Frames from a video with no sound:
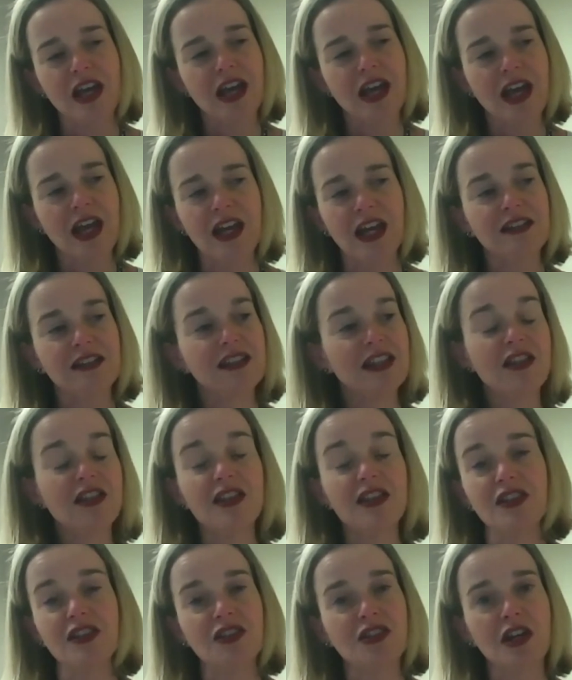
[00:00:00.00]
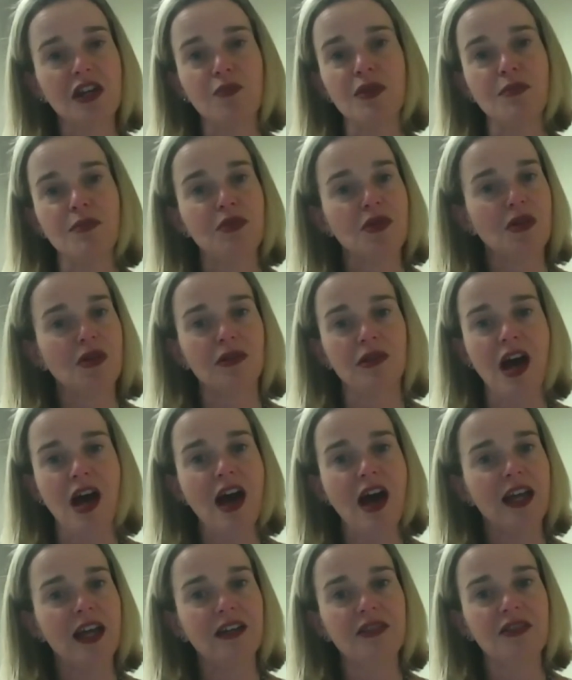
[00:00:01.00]
and I see this in young people a
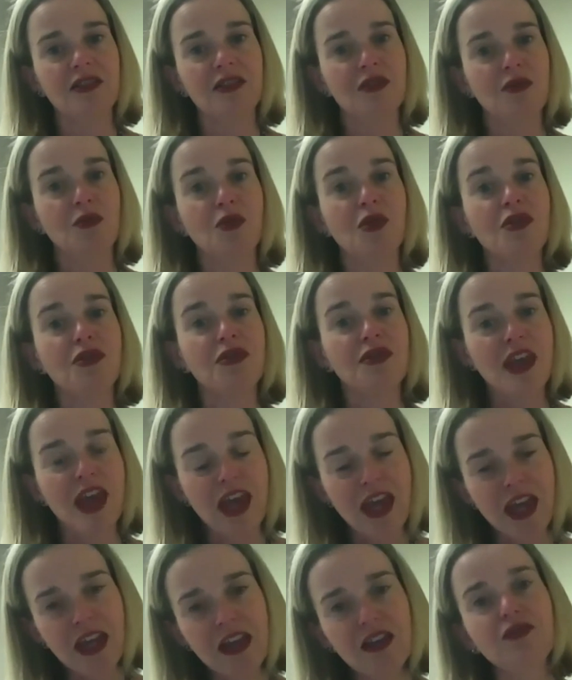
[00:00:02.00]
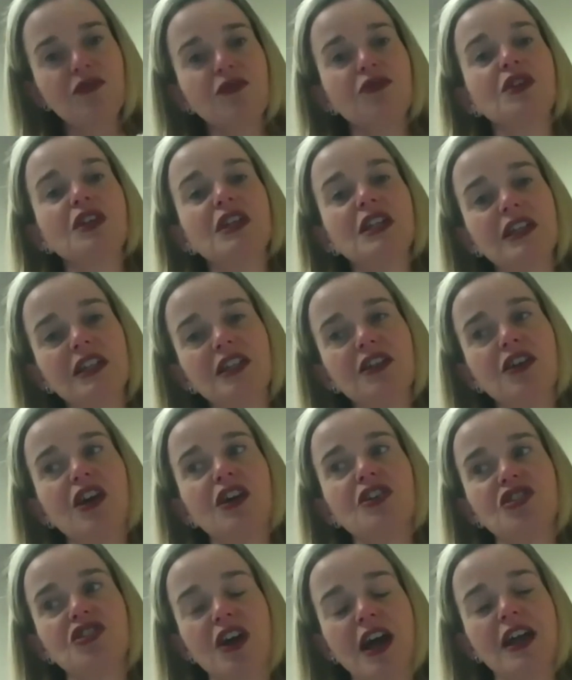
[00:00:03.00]
lot, where they really
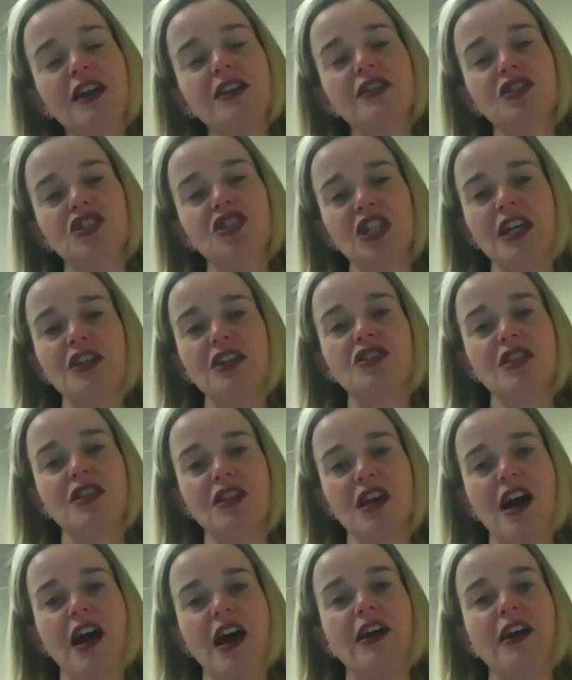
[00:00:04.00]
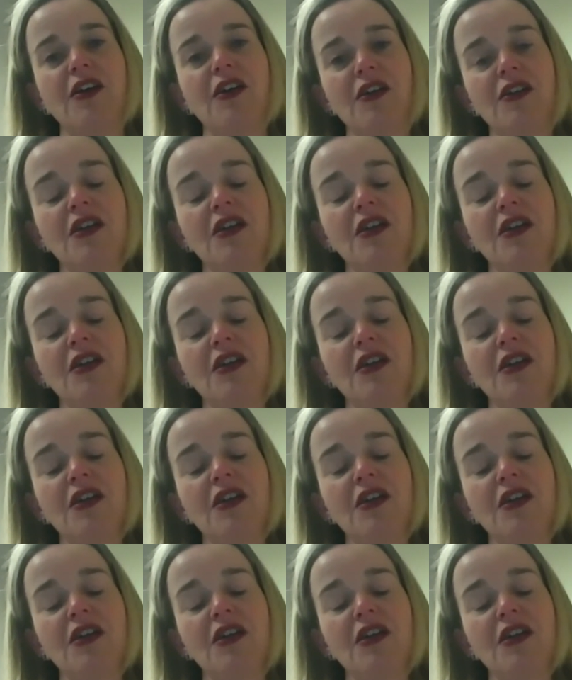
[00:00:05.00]
are trying to change the dial